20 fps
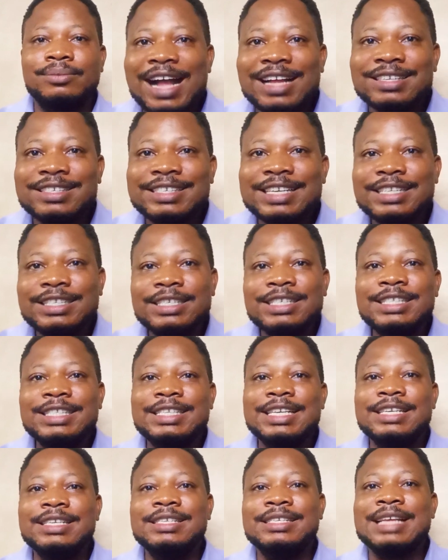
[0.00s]
and
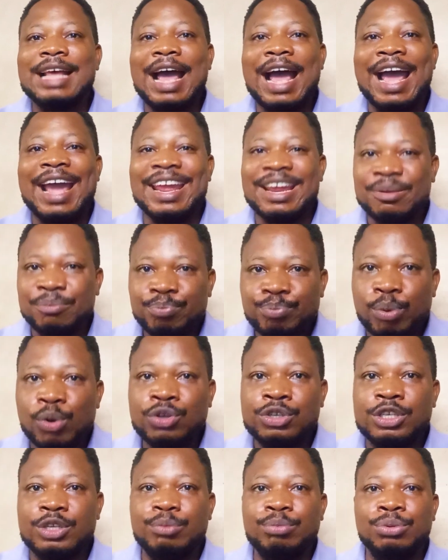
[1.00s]
certain things are
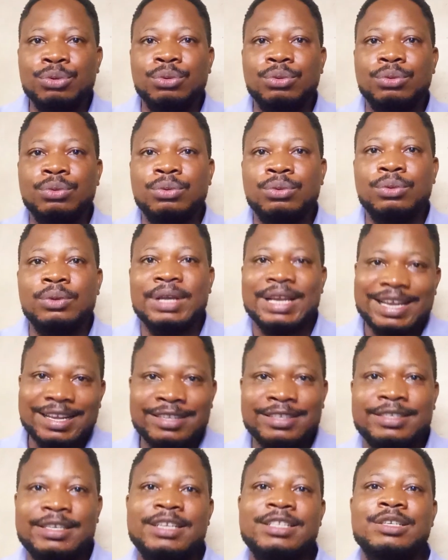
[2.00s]
impossible
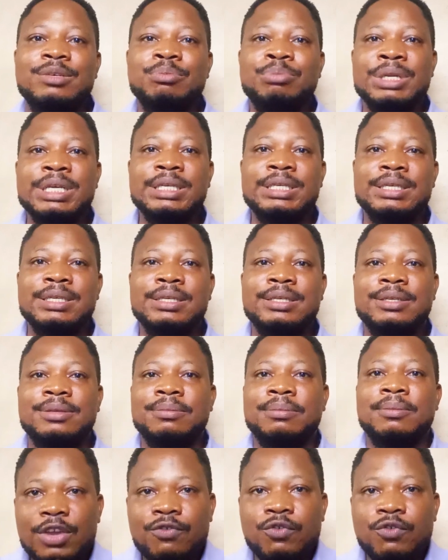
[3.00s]
in certain places.